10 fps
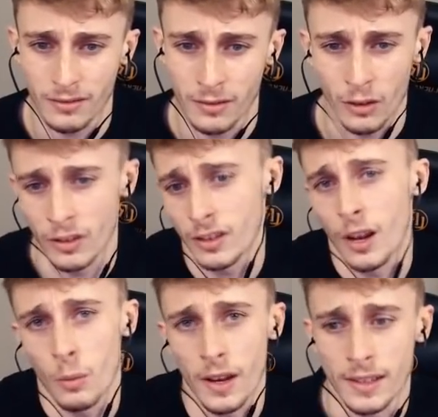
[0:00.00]
That you could
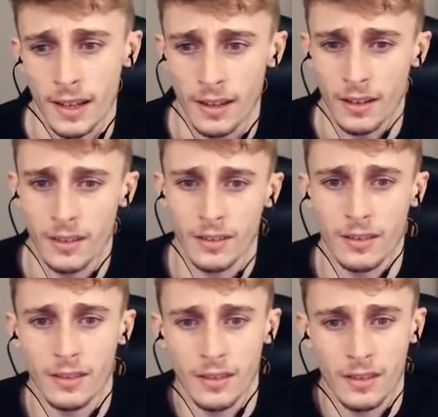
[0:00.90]
cross almost
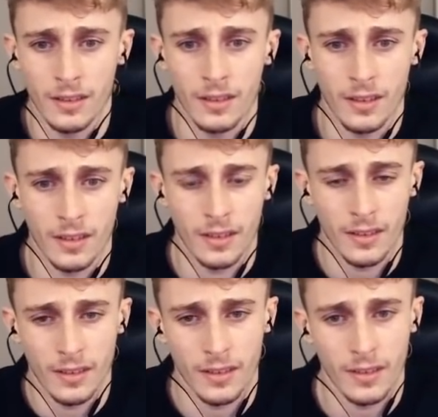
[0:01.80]
instantaneously,
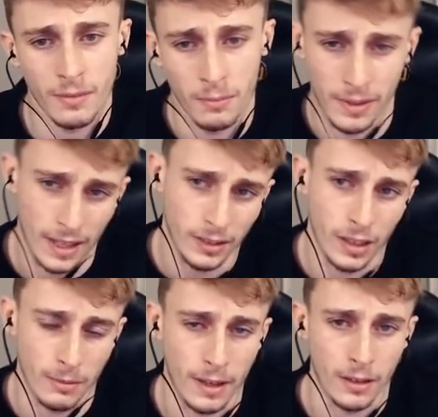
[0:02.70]

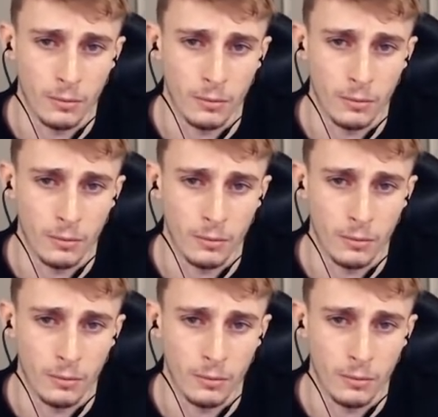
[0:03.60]
enabling you to